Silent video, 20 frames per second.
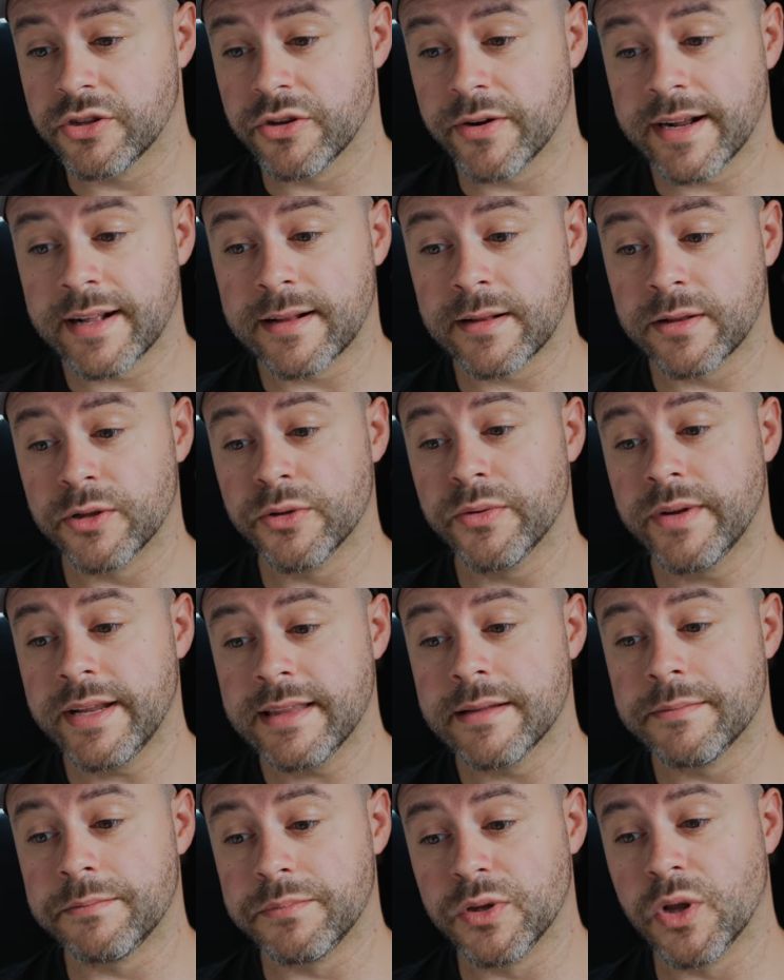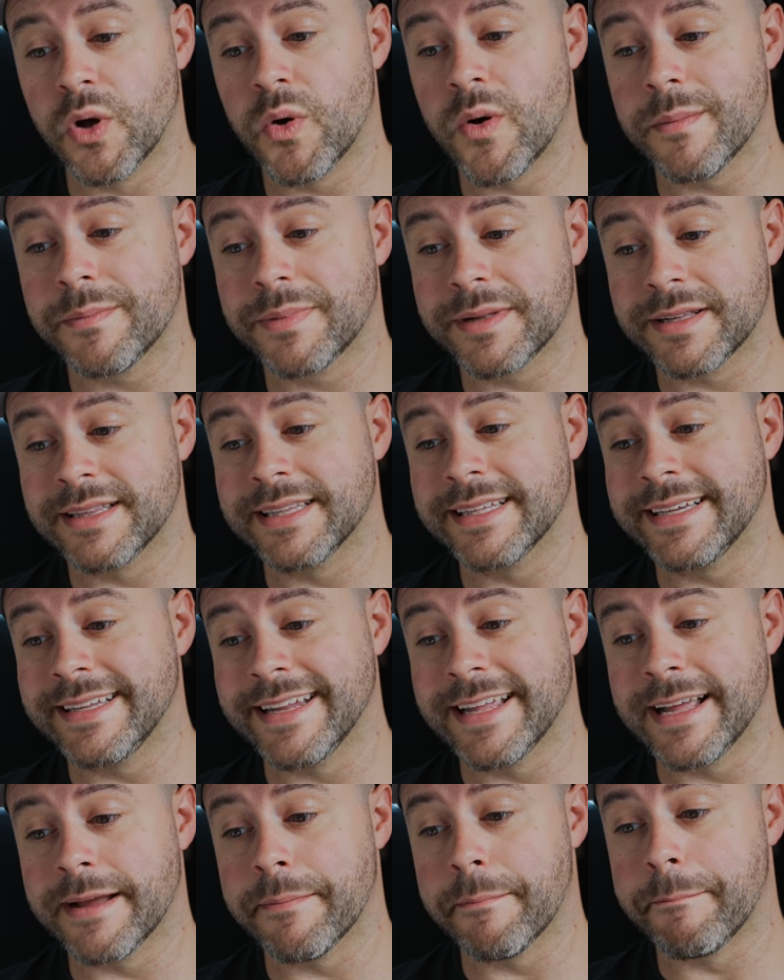They're including the blow up
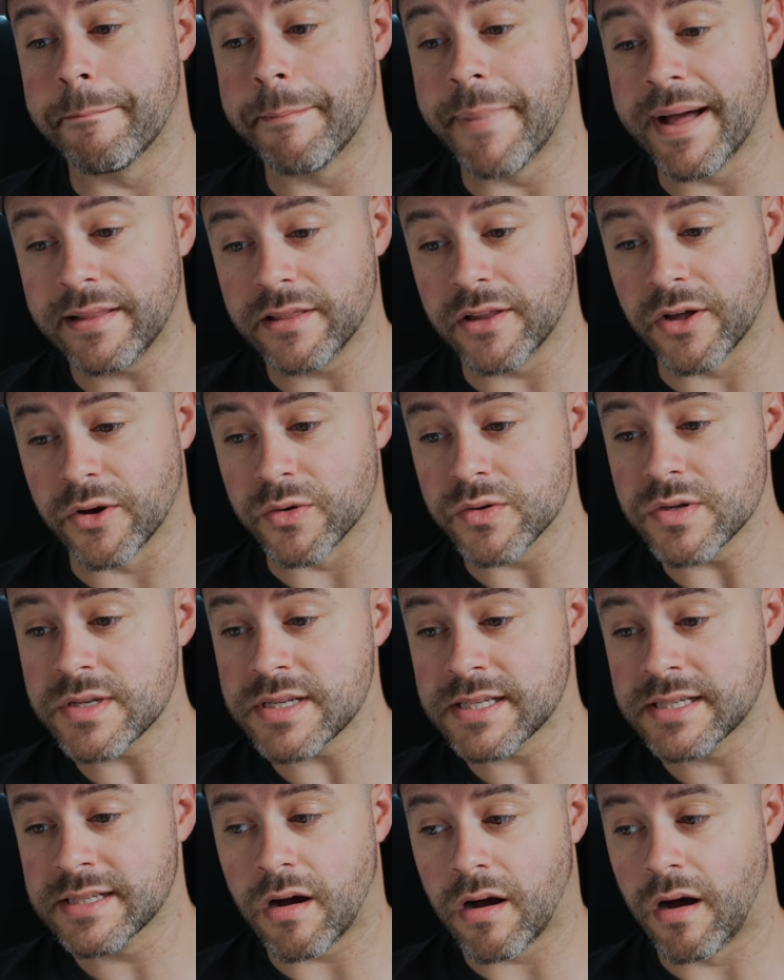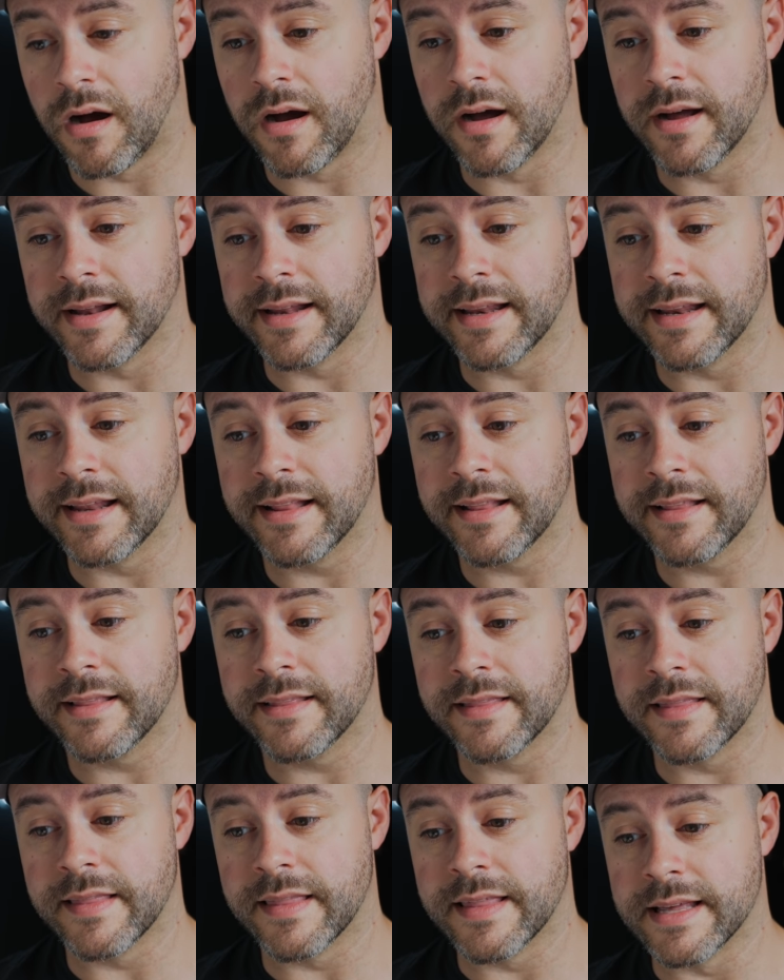cleaning bellows on
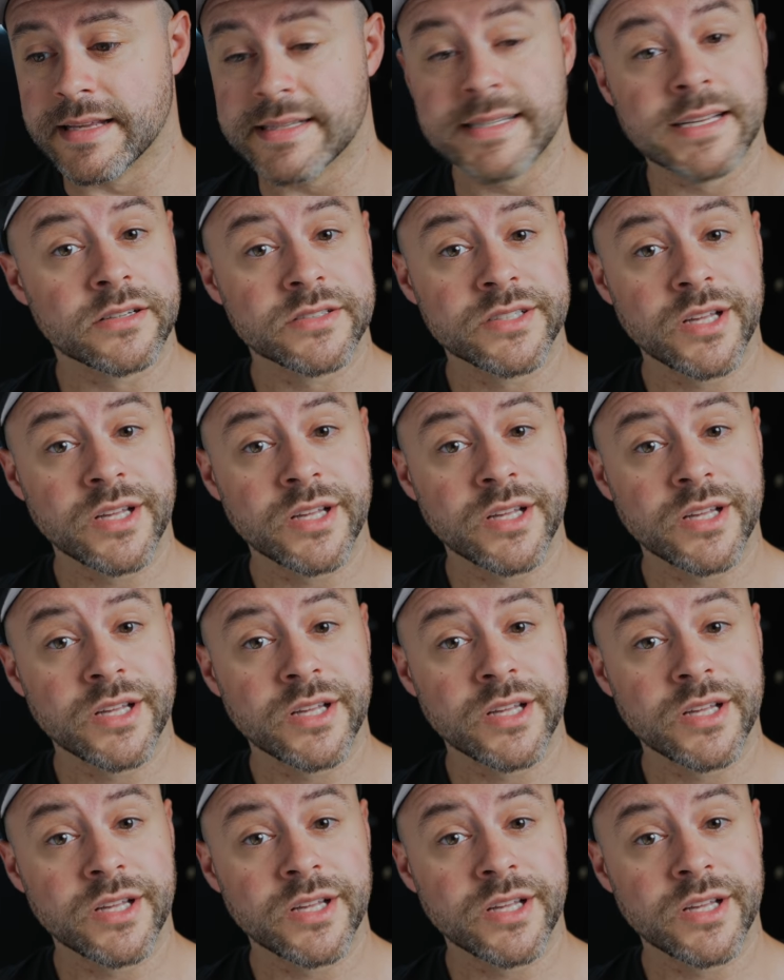the single